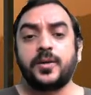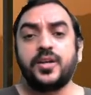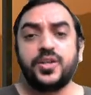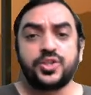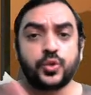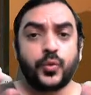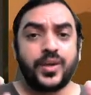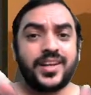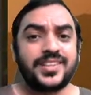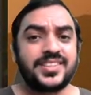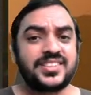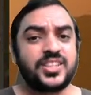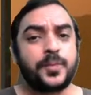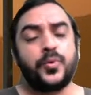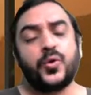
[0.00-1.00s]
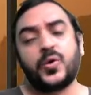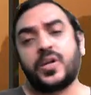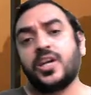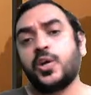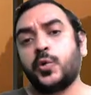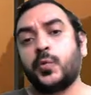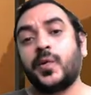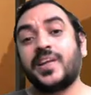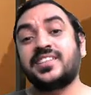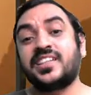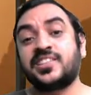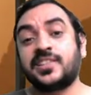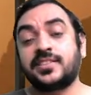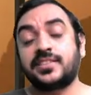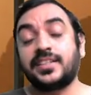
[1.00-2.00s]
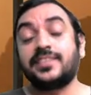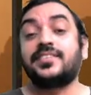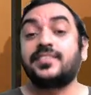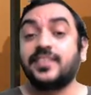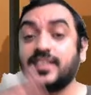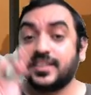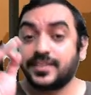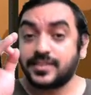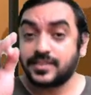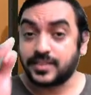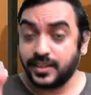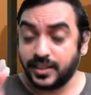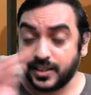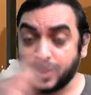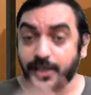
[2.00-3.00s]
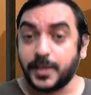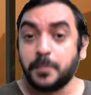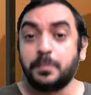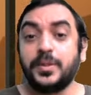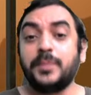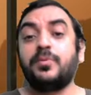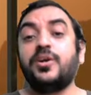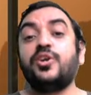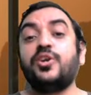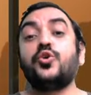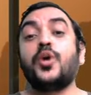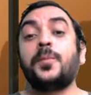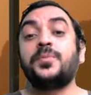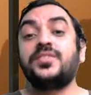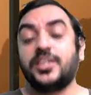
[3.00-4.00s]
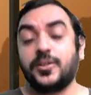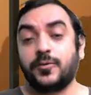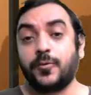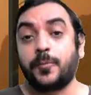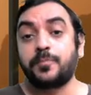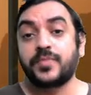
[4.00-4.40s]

So where is the support? Where is the resistance? Still, people do observe.